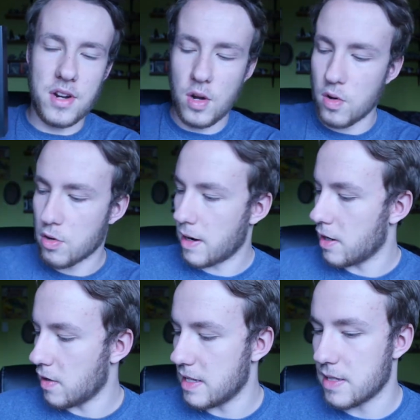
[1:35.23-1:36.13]
Koko
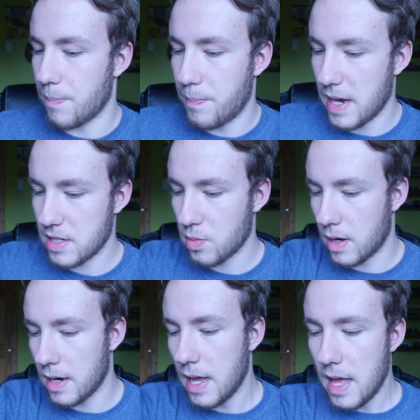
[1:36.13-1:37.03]
Kringle. It's the best
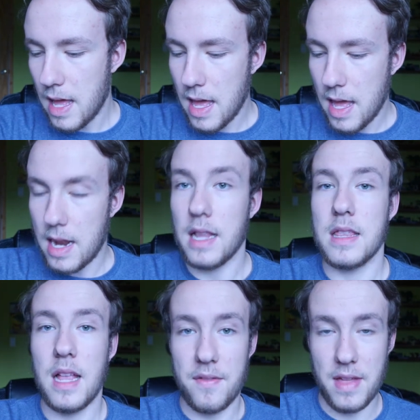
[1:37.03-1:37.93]
one. I
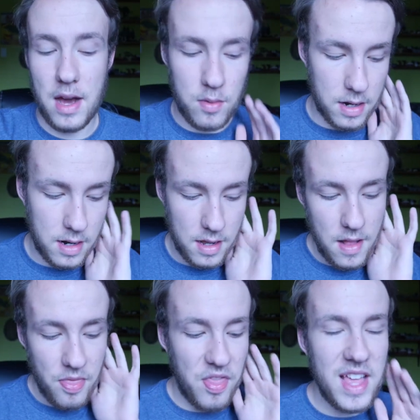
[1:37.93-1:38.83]
love that one.
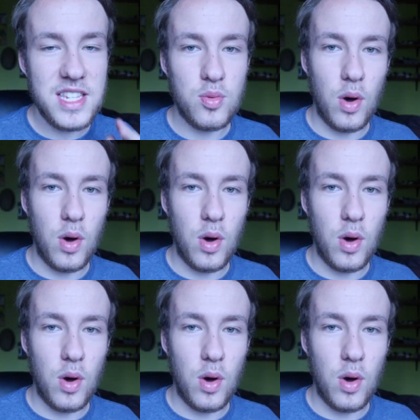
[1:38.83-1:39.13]
This